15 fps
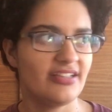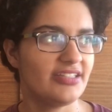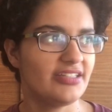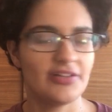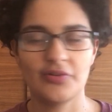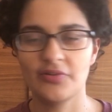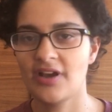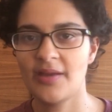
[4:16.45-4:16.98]

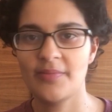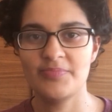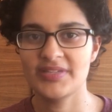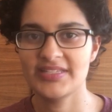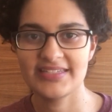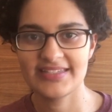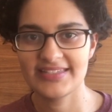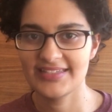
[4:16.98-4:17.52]
you know, got
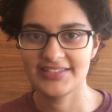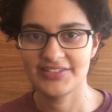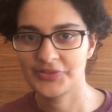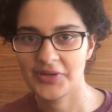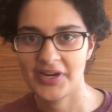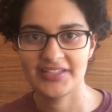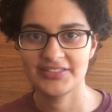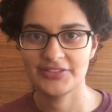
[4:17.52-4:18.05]
businesses
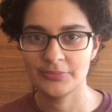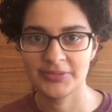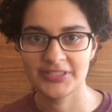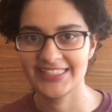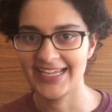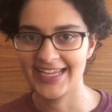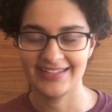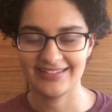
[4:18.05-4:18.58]
trying to
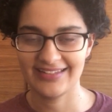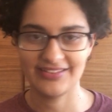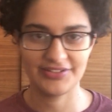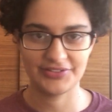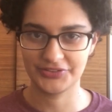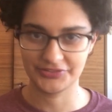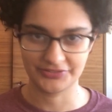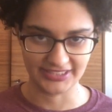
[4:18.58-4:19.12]
pretend that
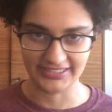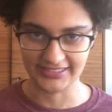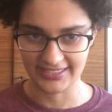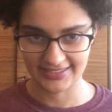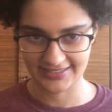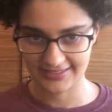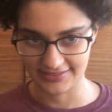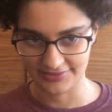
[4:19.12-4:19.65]
they're green,
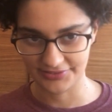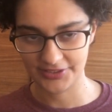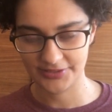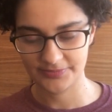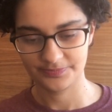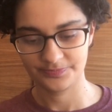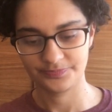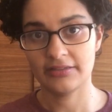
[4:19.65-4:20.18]
etc.